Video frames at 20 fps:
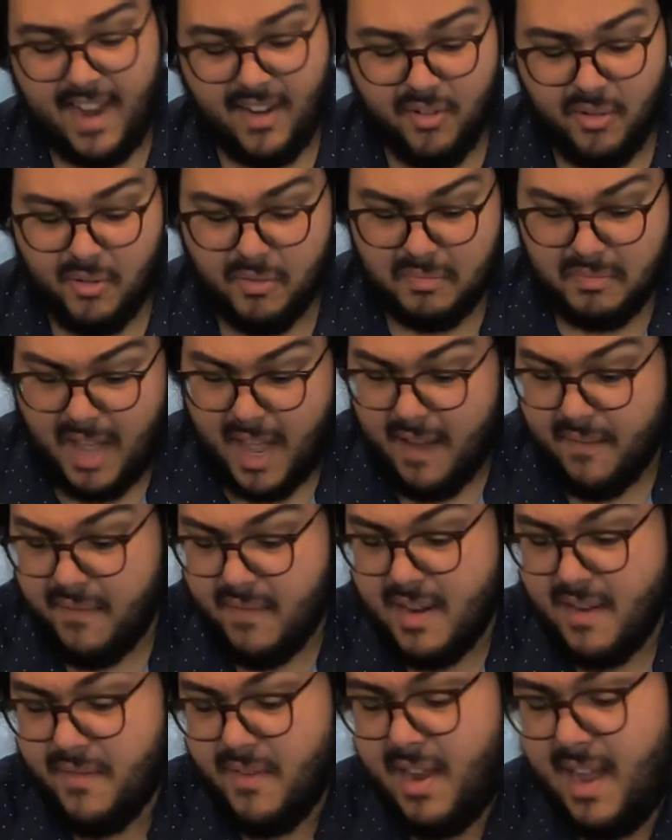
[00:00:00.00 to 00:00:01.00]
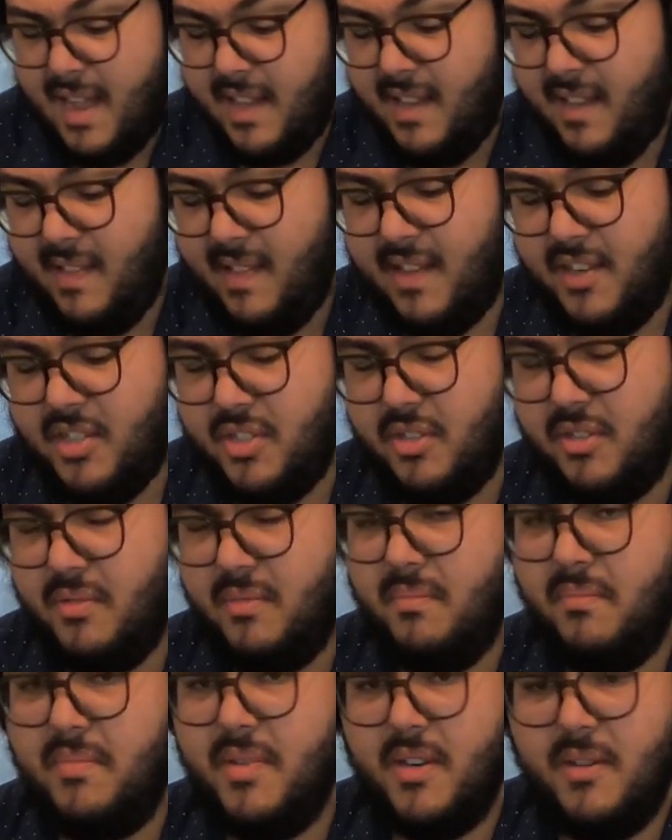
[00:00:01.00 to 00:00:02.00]
I've never had this
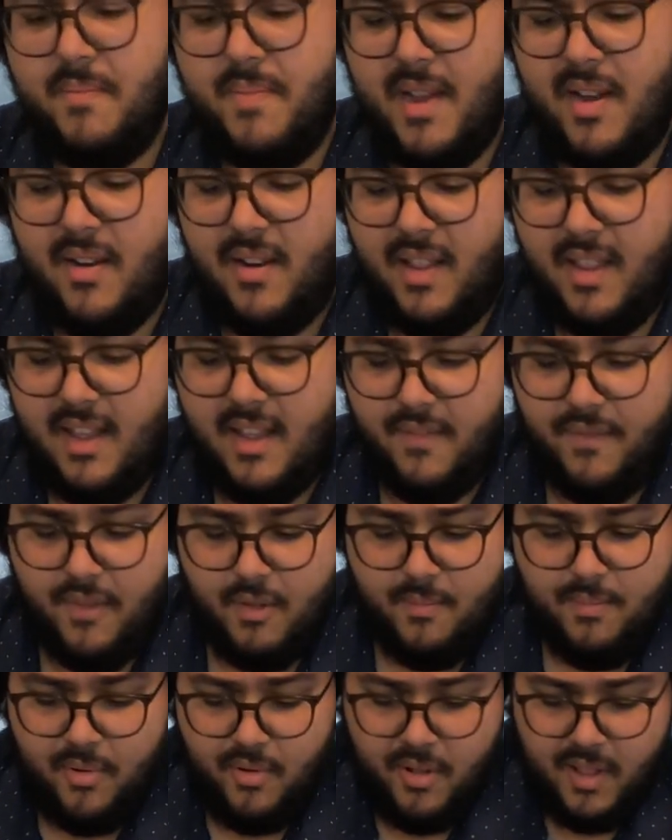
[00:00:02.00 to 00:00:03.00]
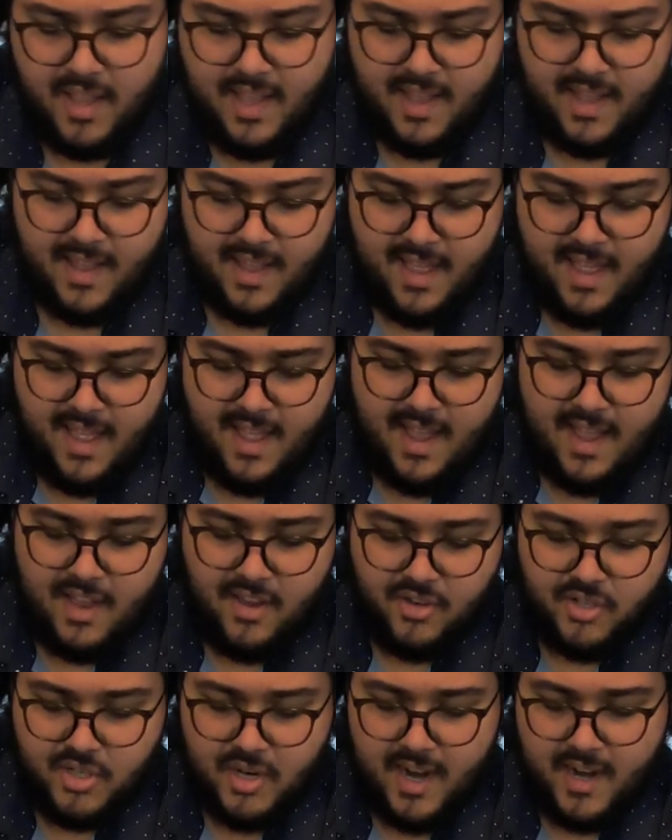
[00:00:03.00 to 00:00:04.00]
issue, but apparently if you pull it
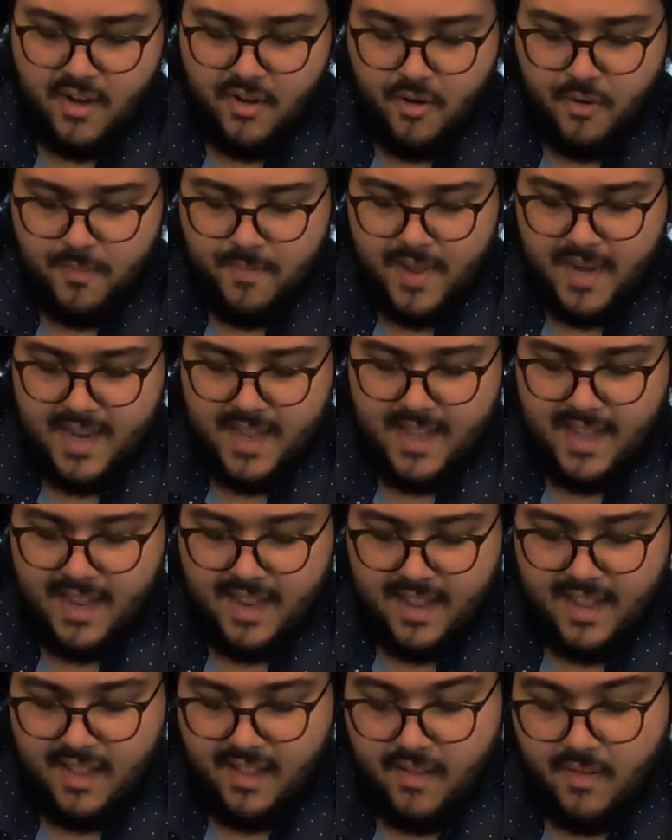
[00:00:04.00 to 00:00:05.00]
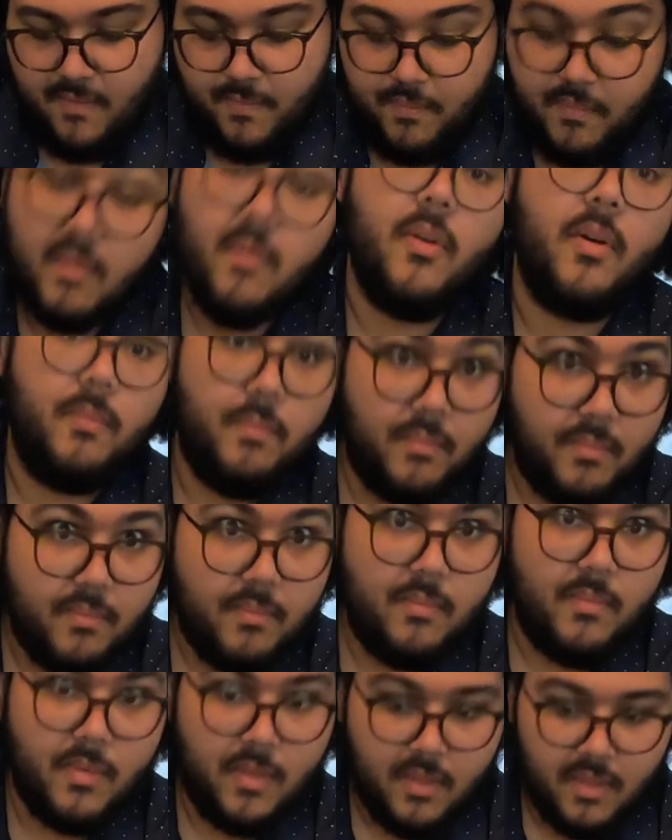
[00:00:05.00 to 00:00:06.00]
and you try to open it,
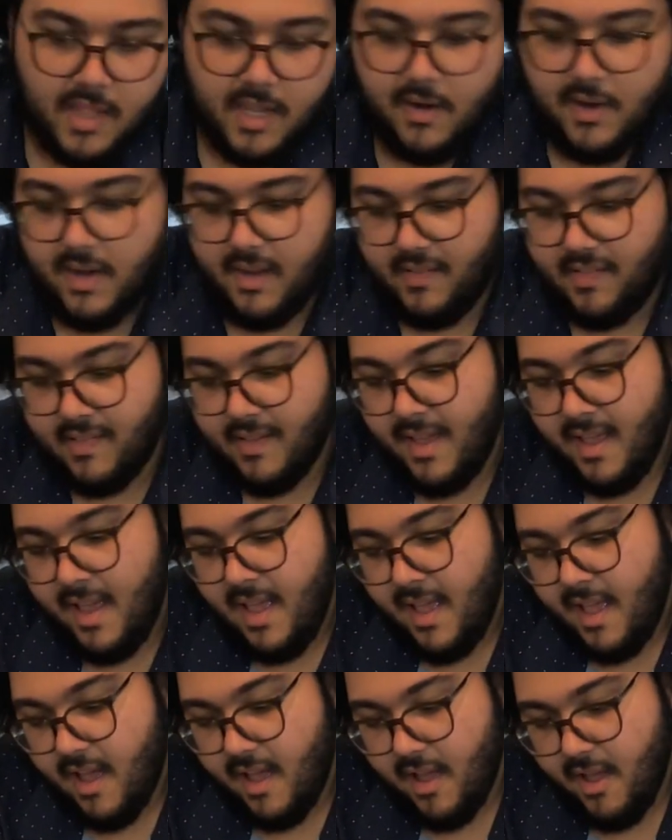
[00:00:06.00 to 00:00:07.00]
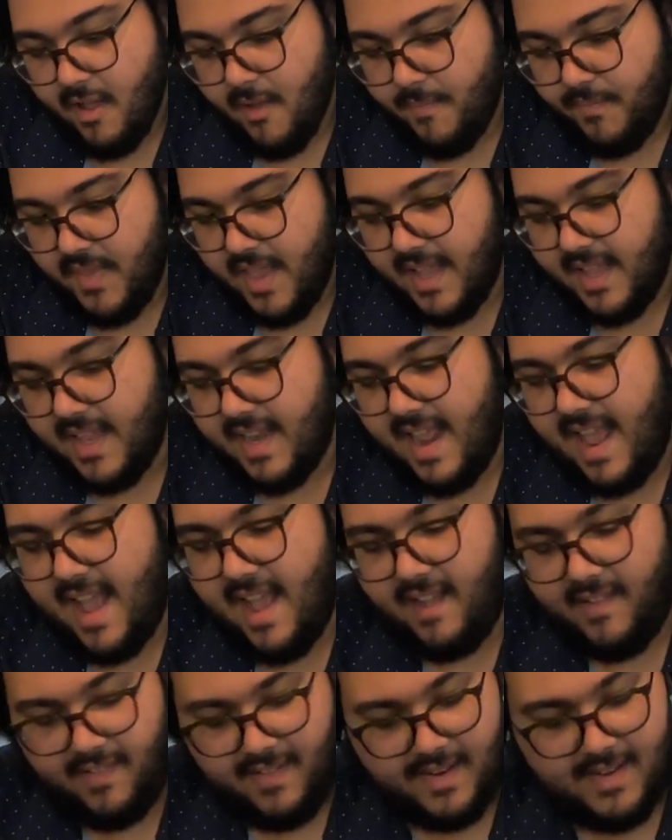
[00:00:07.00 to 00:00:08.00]
there it is. It can
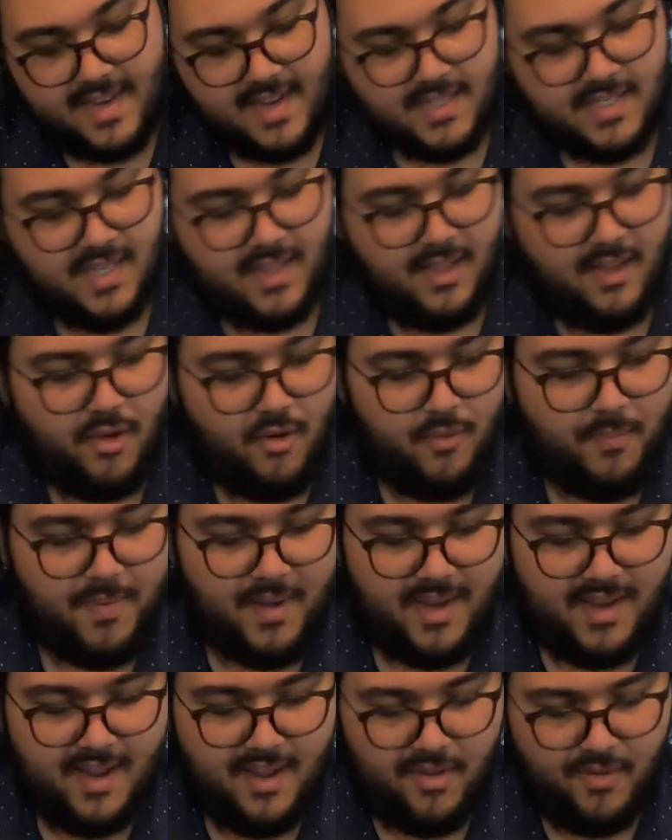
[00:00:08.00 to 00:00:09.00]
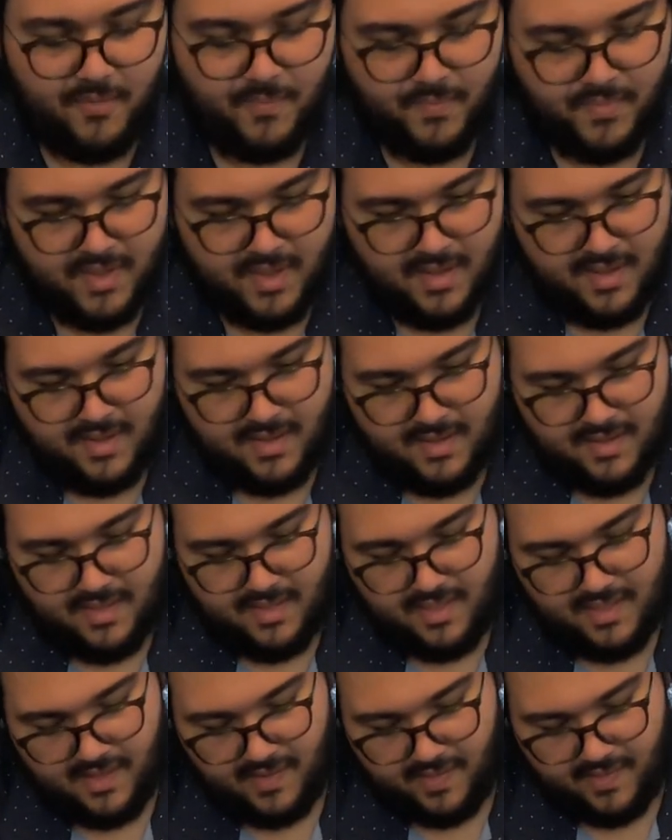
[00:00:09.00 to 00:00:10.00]
accidentally open. Now,
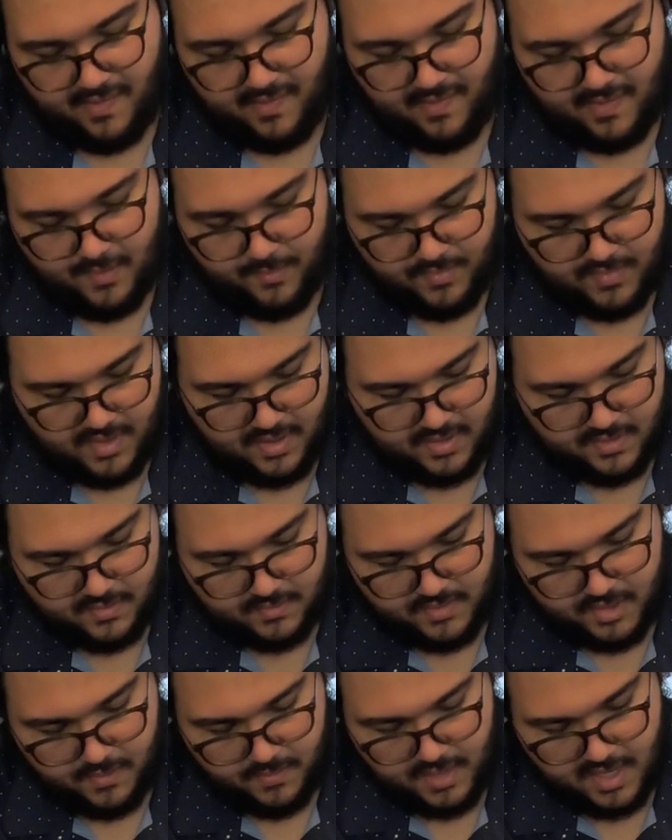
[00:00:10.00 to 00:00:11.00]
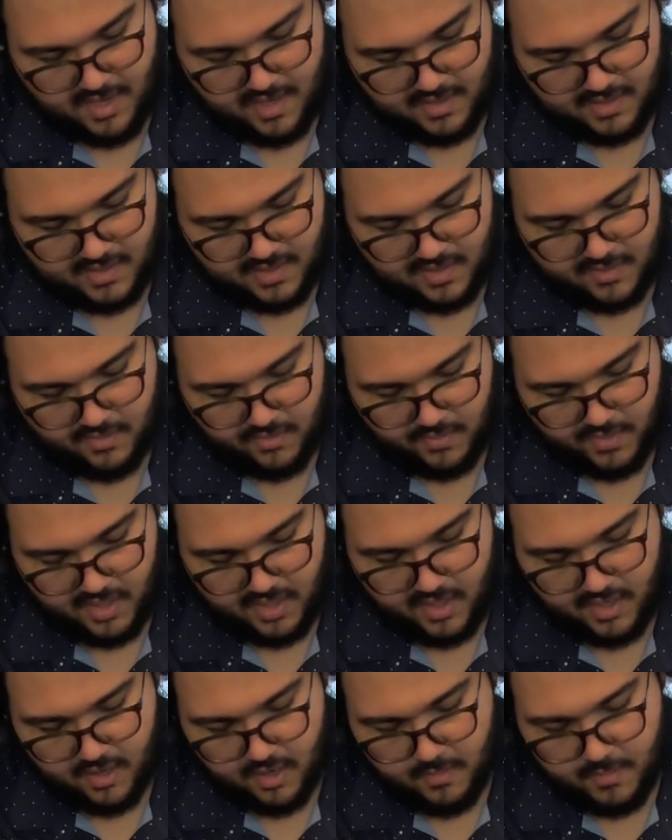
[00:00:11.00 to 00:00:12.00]
this is something, to be honest, I don't
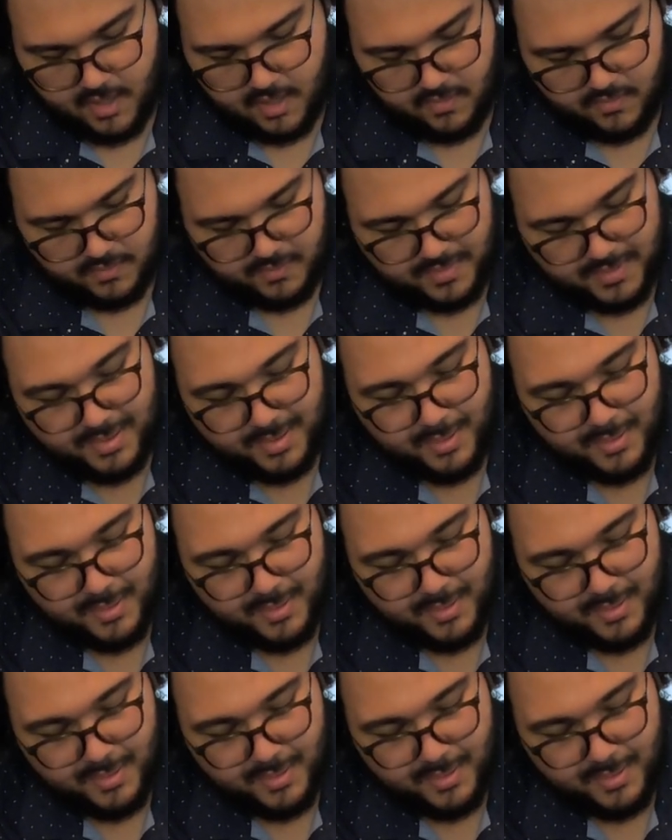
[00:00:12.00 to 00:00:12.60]
really care about.